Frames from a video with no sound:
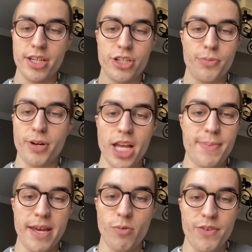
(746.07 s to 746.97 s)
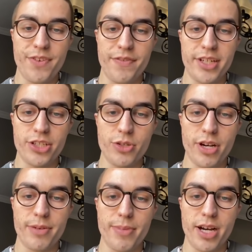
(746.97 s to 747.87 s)
you'll probably pay $150 to
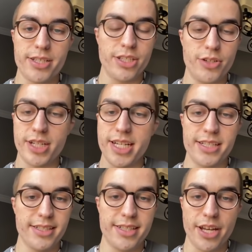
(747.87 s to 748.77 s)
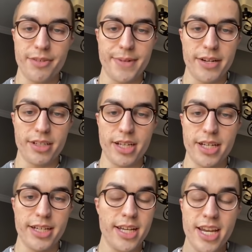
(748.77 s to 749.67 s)
$200. You can easily sell them down the line.